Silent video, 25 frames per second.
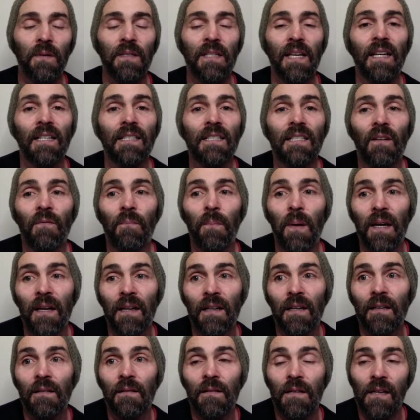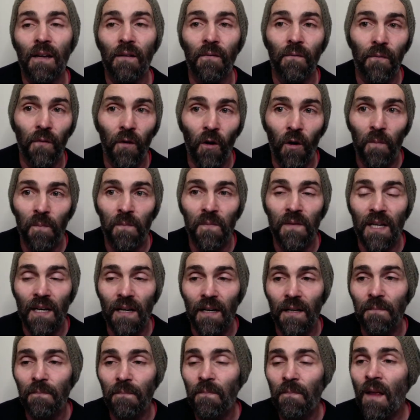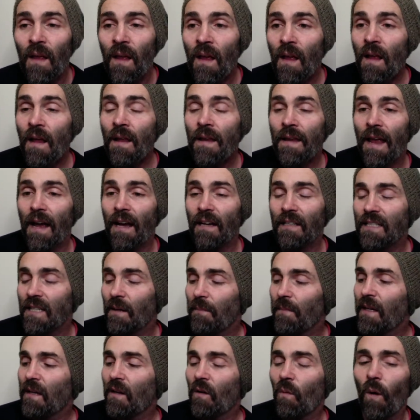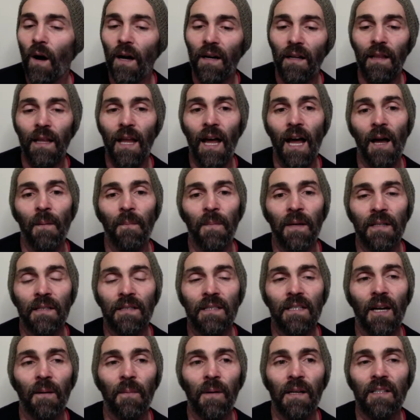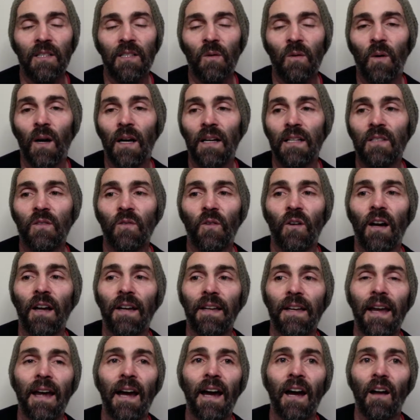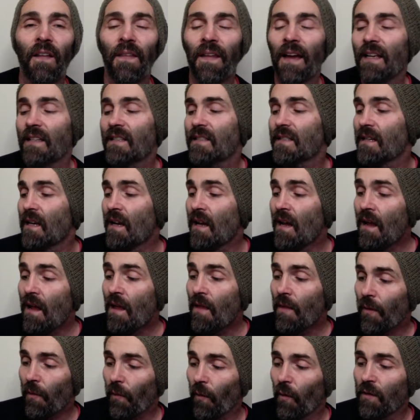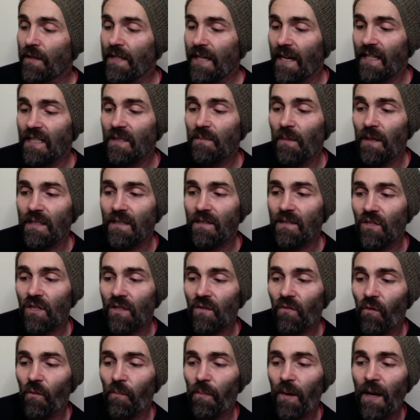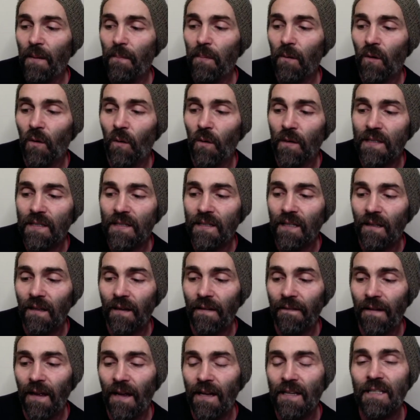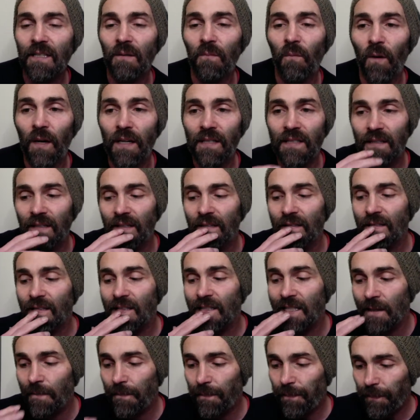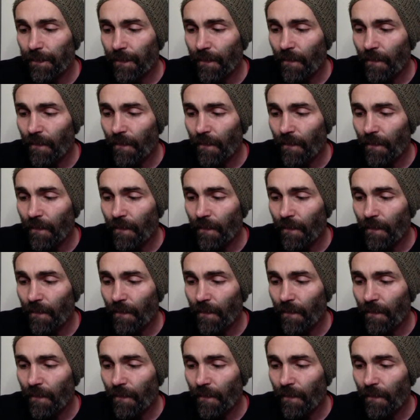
tests have been confirmed done. Now, something quite alarming is coming to us right now, and that's through text messages from people who are still in there, some residents.